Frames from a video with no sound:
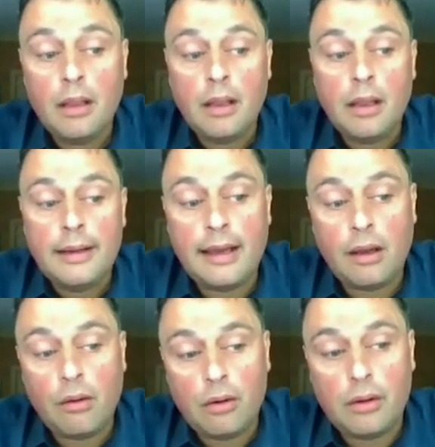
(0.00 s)
Now,
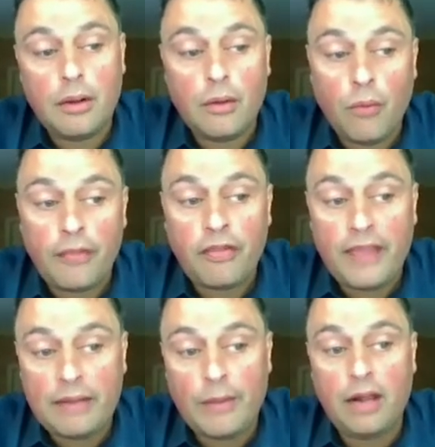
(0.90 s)
one thing
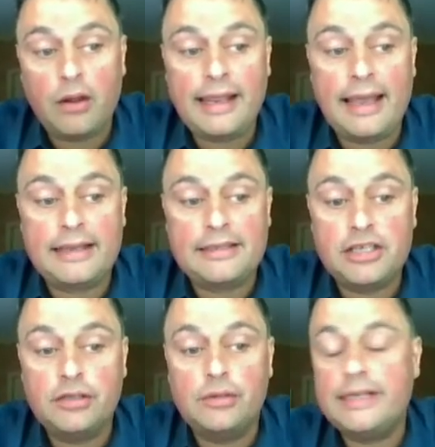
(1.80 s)
we're looking at
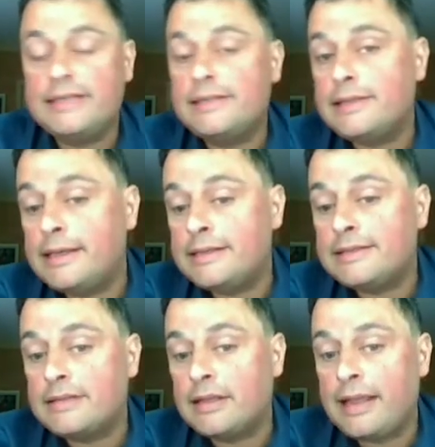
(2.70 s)
too is
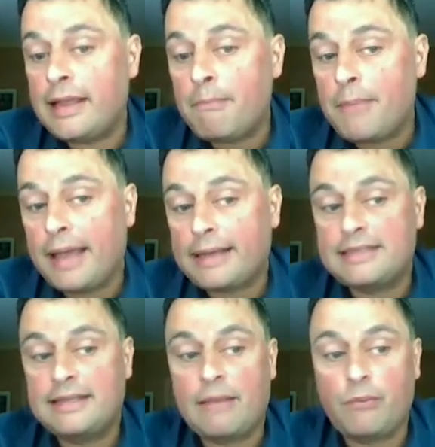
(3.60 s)
the impact
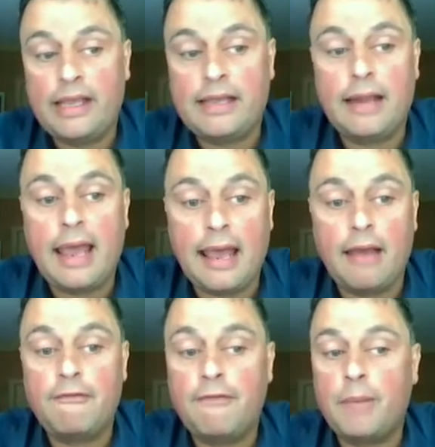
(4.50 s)
that we can have
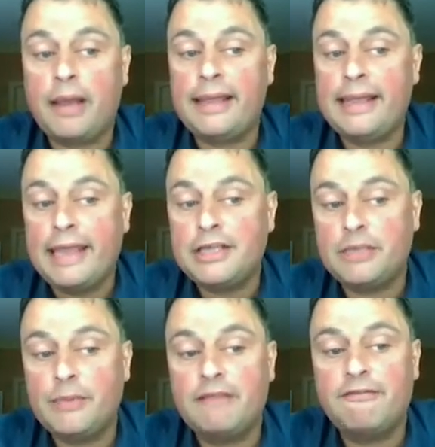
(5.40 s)
by engaging
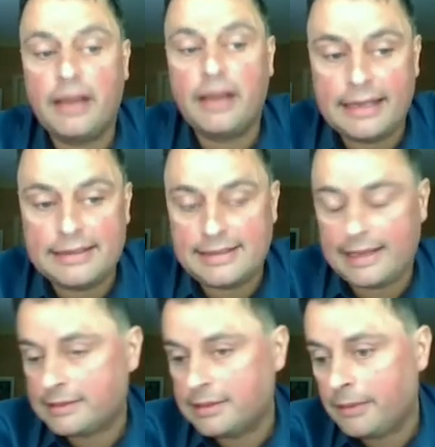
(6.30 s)
with the finance
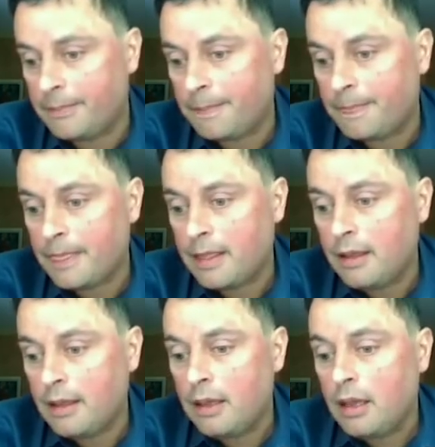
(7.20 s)
sector.
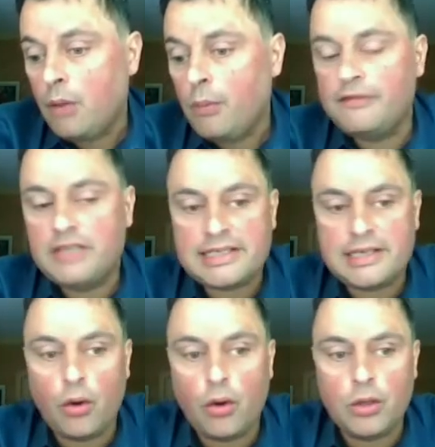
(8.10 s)
We've just
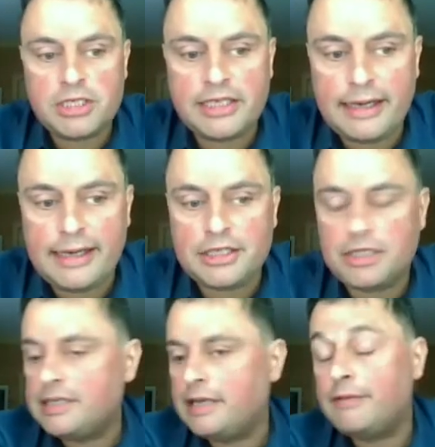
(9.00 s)
launched an
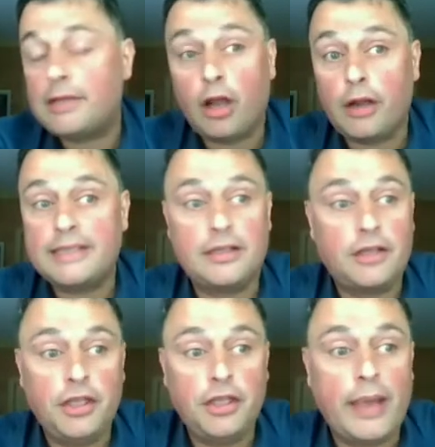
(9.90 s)
initiative with colleagues at the
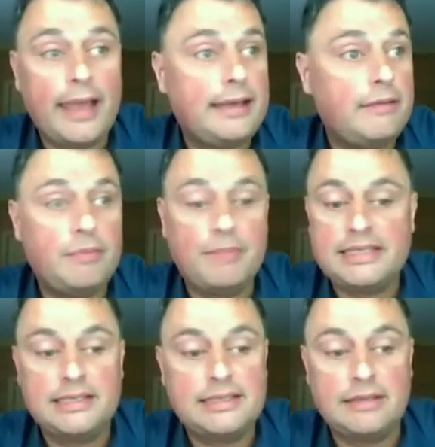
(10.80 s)
UN and with
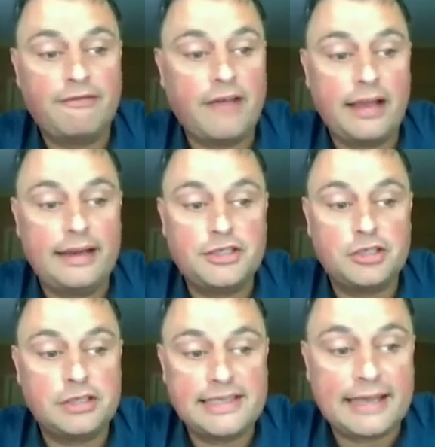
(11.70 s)
business, the financial
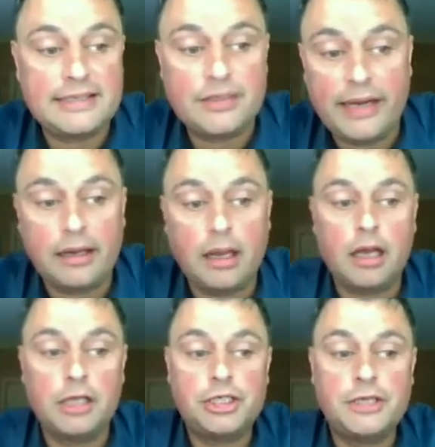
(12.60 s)
sector writ
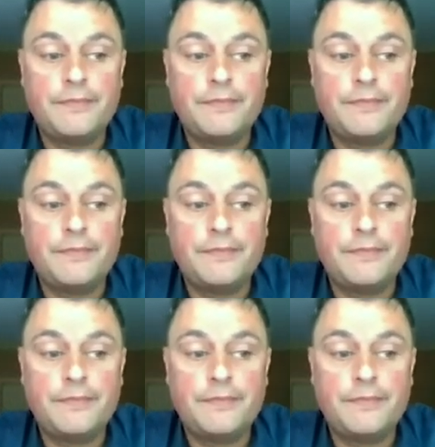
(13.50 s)
large,